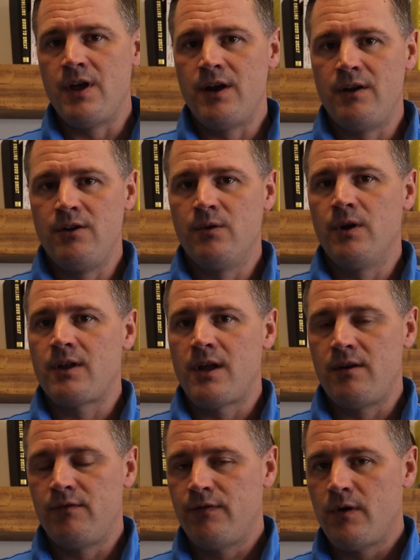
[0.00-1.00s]
Then you get
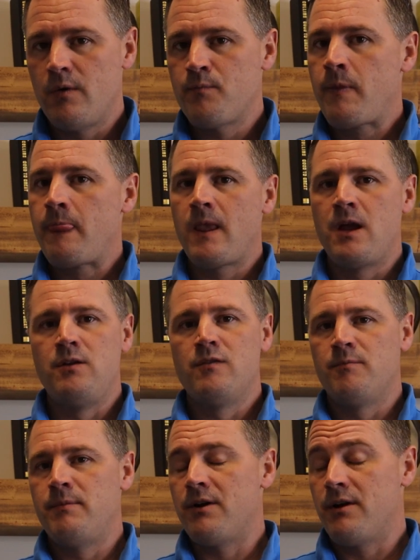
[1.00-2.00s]
that info and
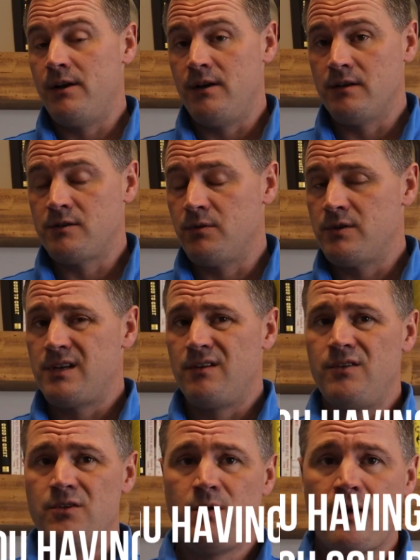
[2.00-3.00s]
you have a better idea. So instead
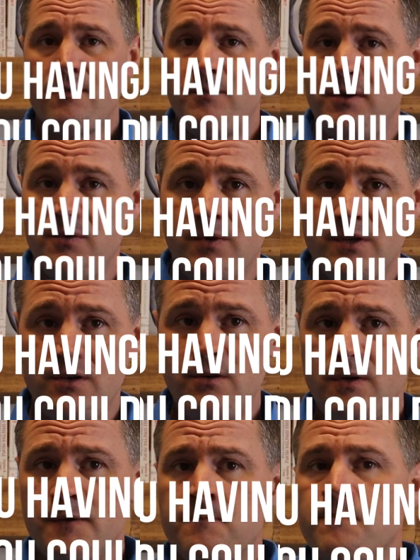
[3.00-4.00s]
of you having to be the one to
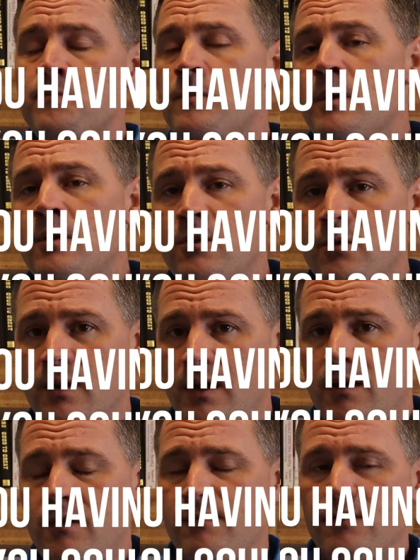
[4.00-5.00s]
do it, you could
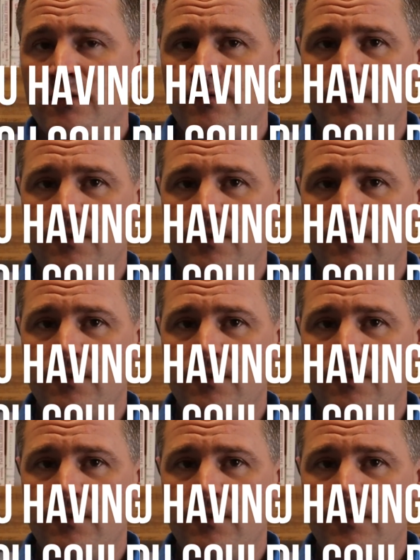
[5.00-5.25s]
have a